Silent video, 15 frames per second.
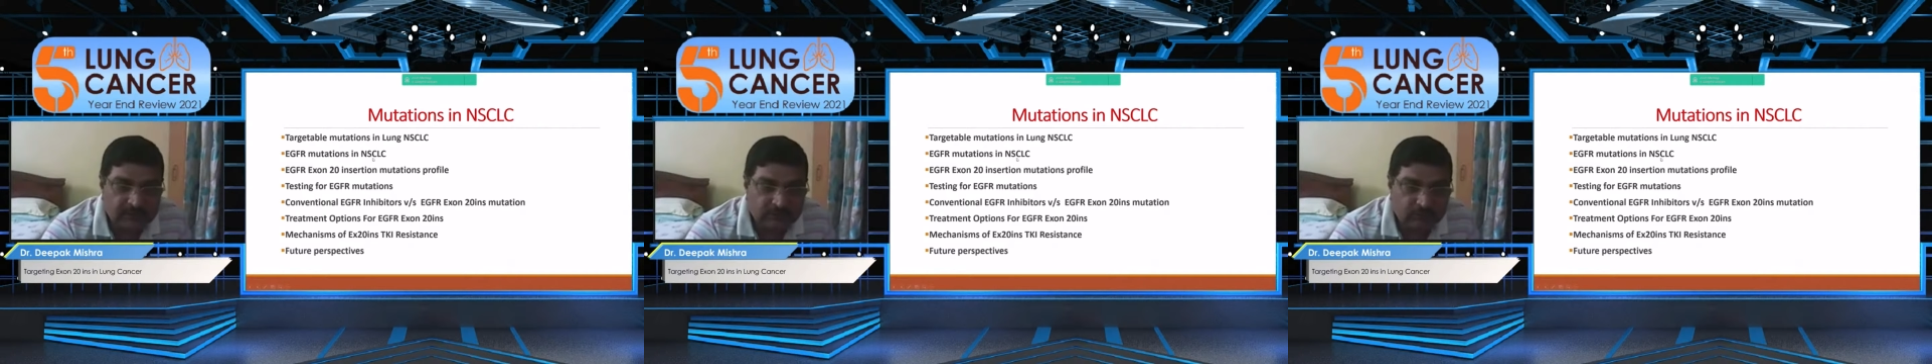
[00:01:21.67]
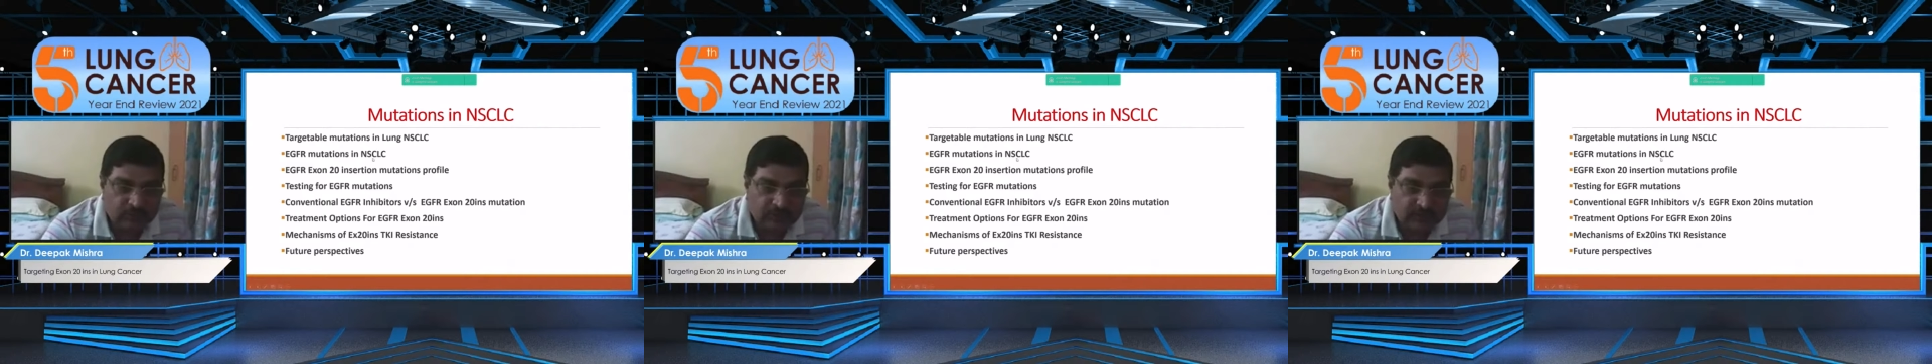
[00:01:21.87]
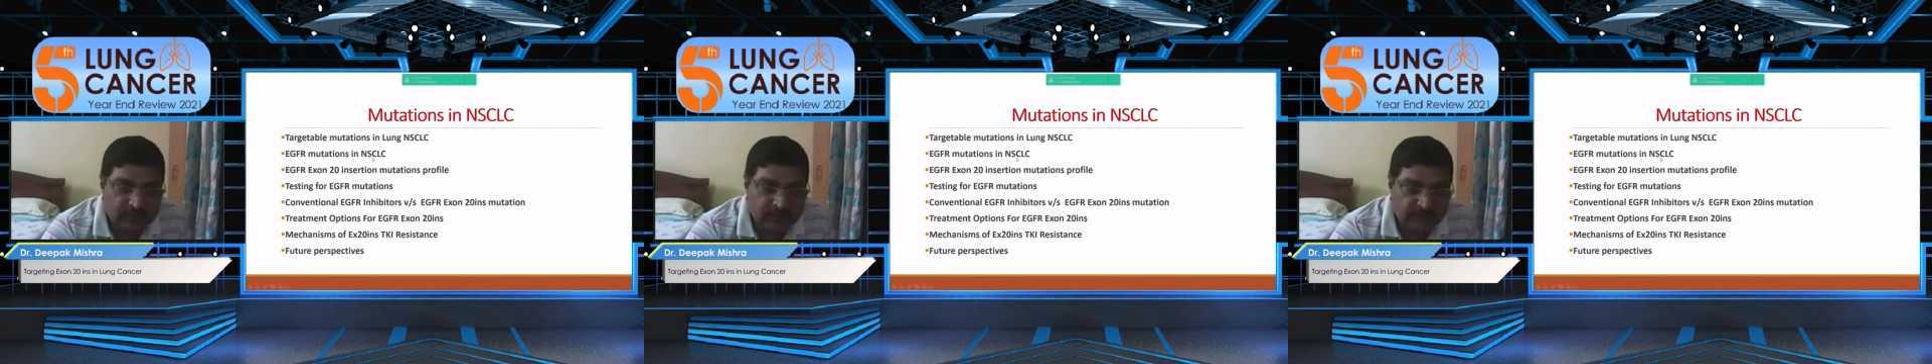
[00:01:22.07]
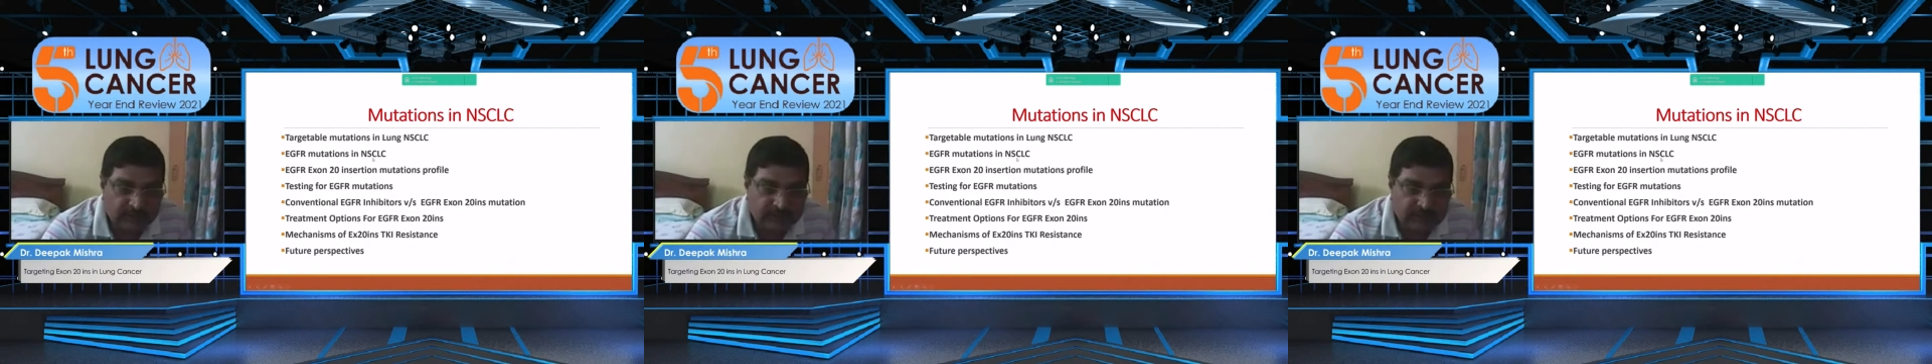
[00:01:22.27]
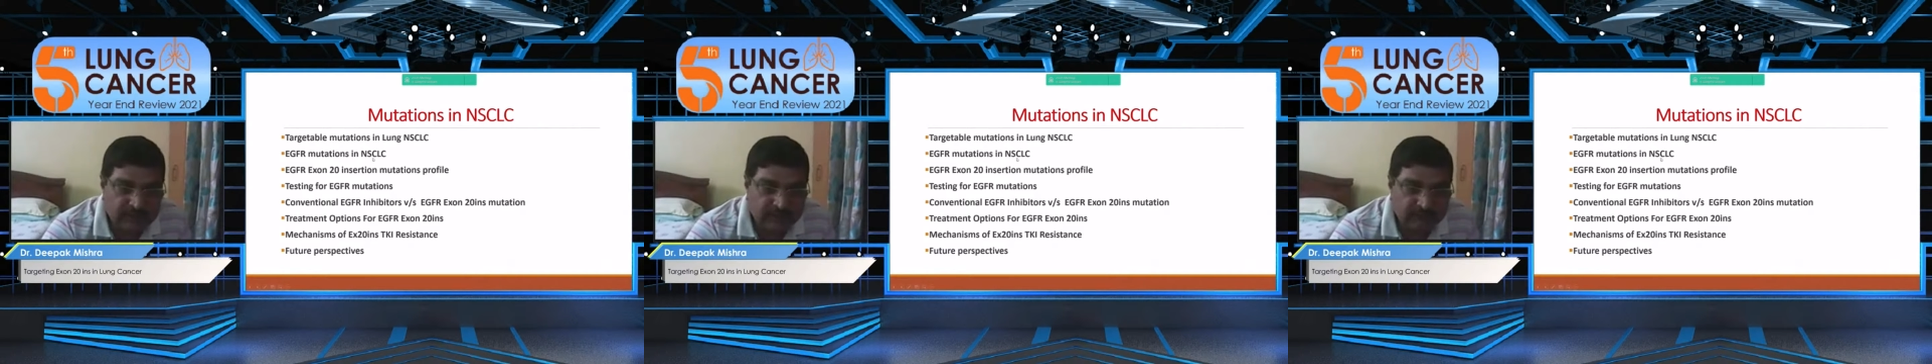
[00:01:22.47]
what are
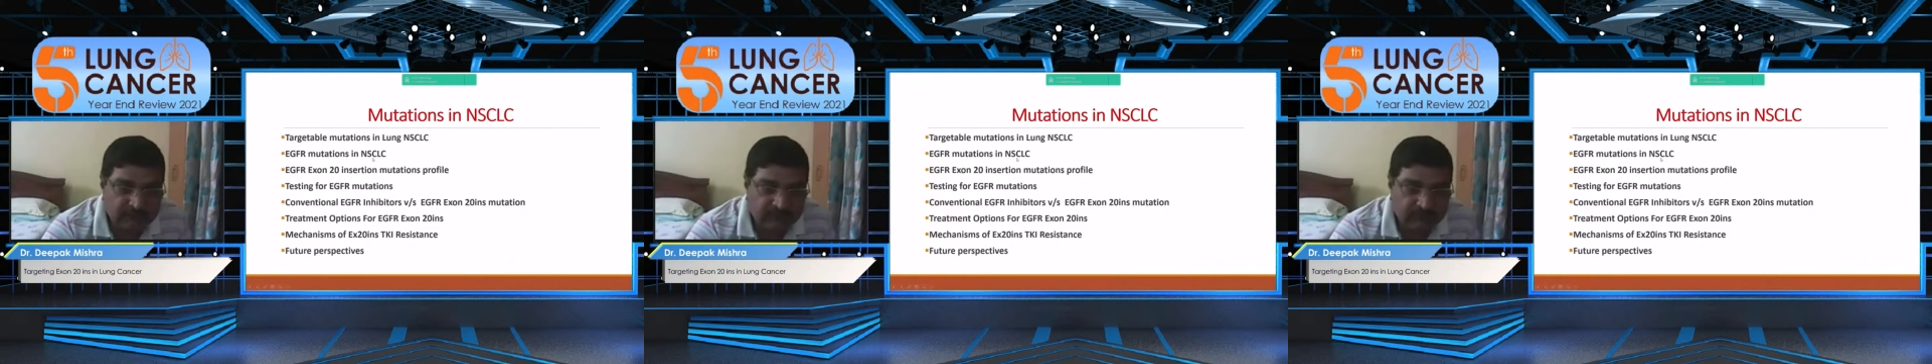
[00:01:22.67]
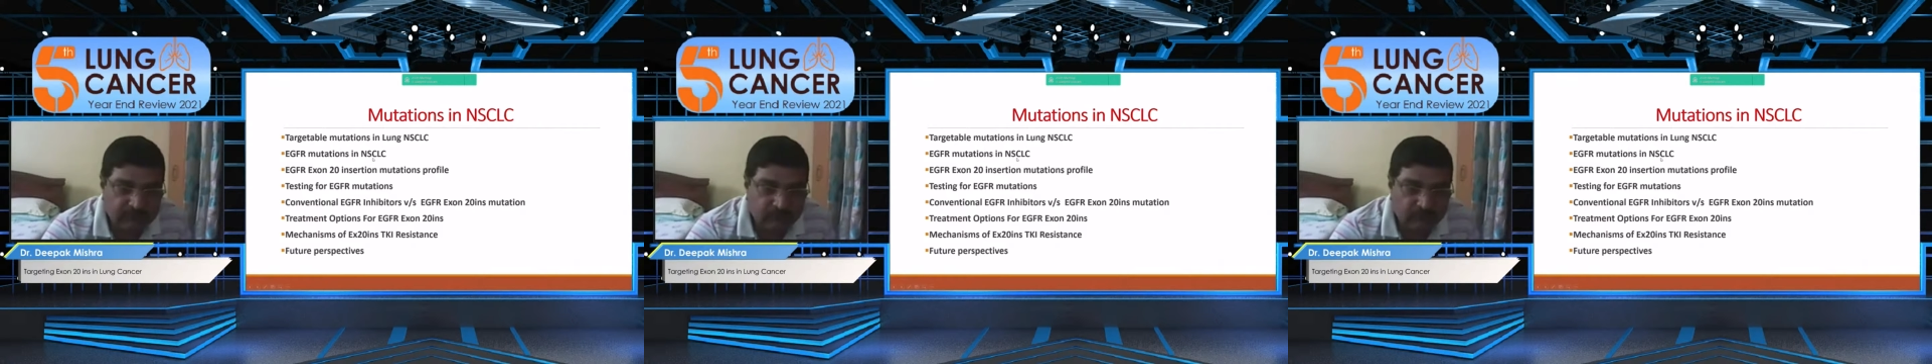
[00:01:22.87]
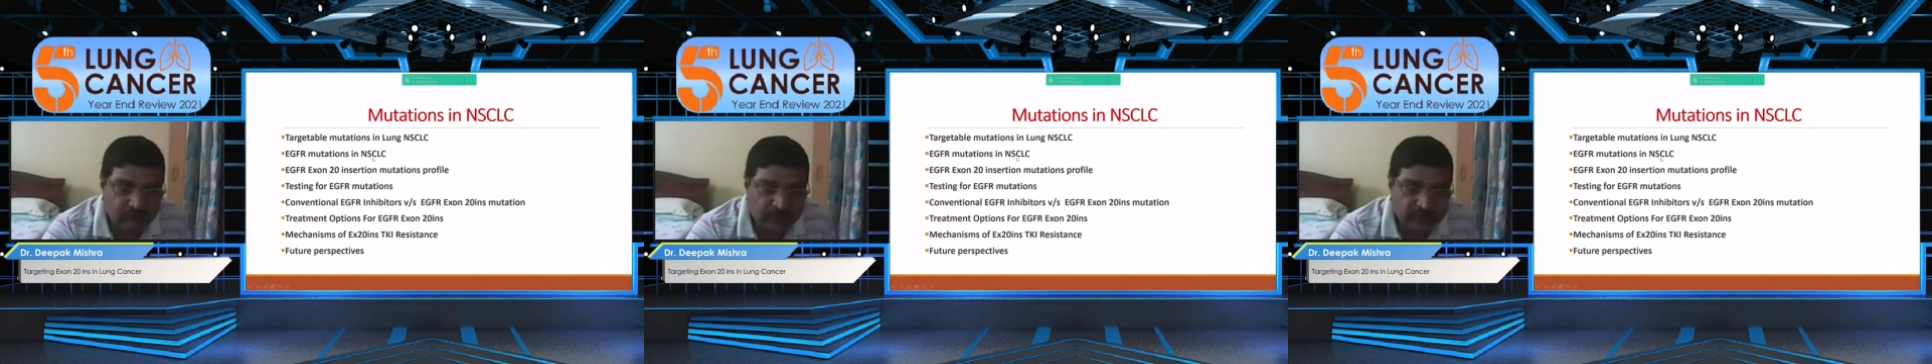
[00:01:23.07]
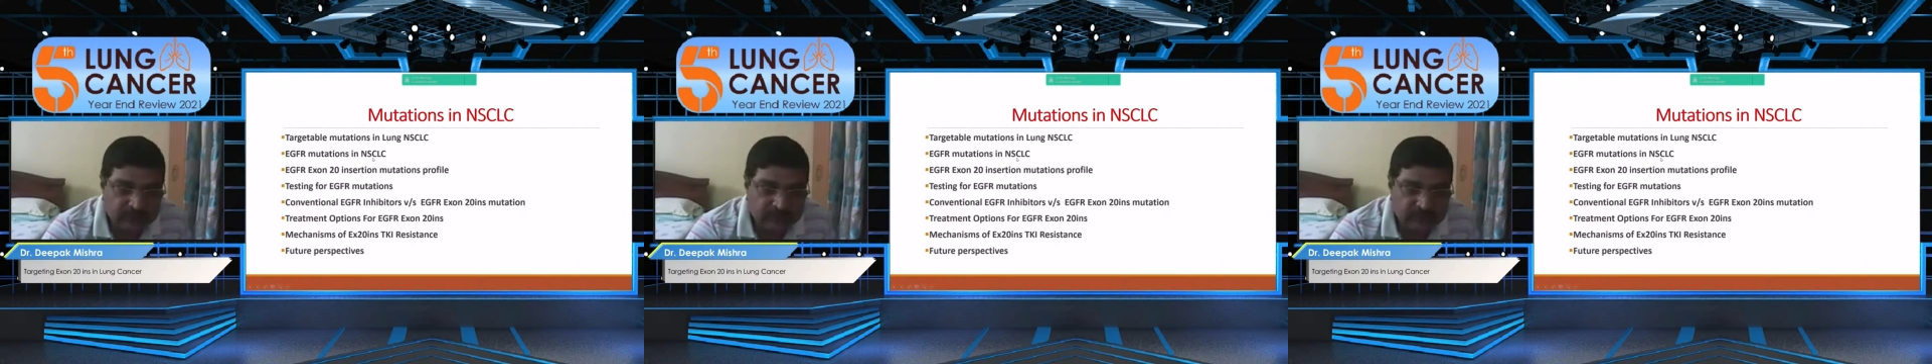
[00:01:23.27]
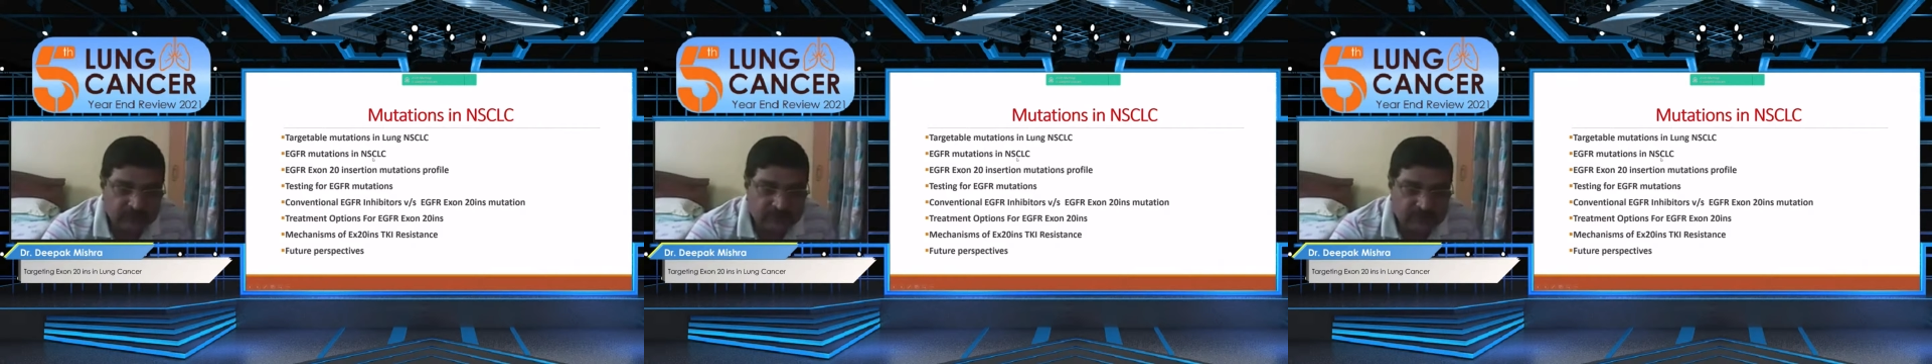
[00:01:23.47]
the EGFR
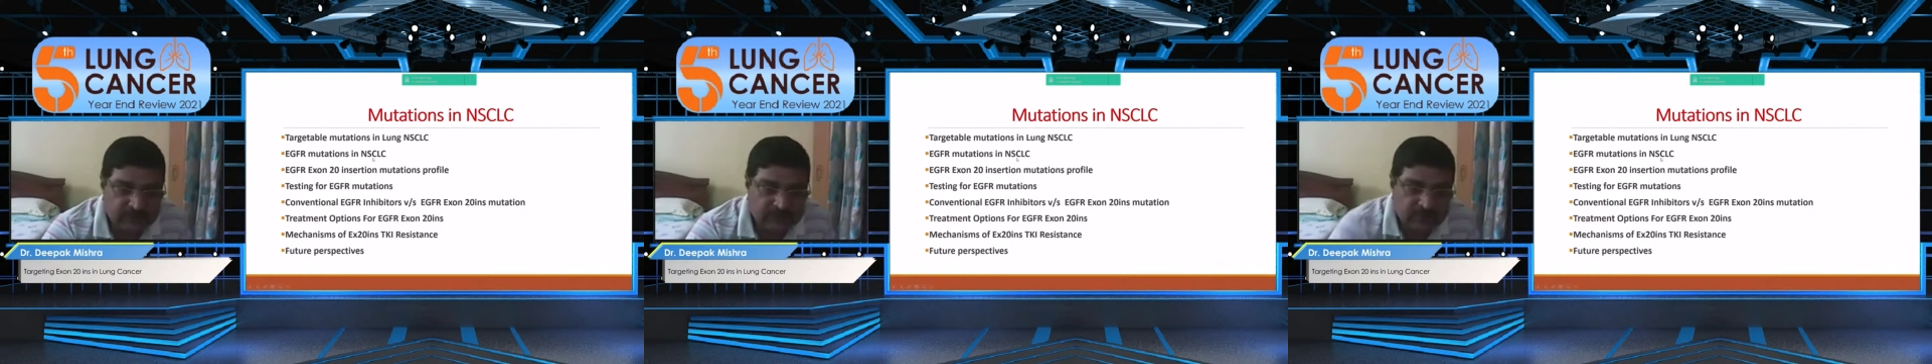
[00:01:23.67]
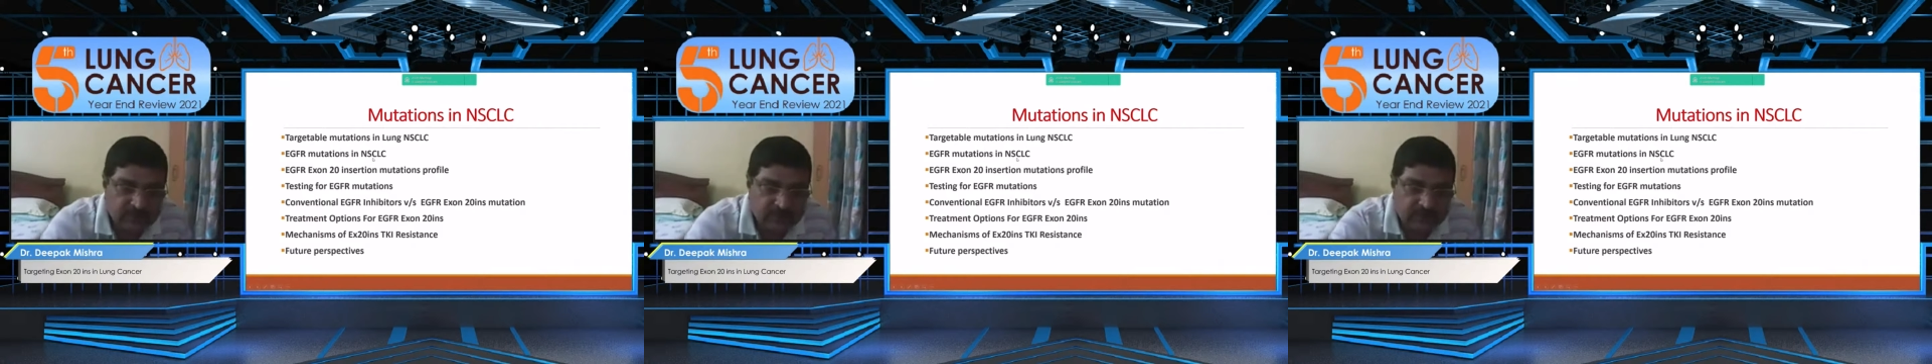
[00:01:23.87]
mutations?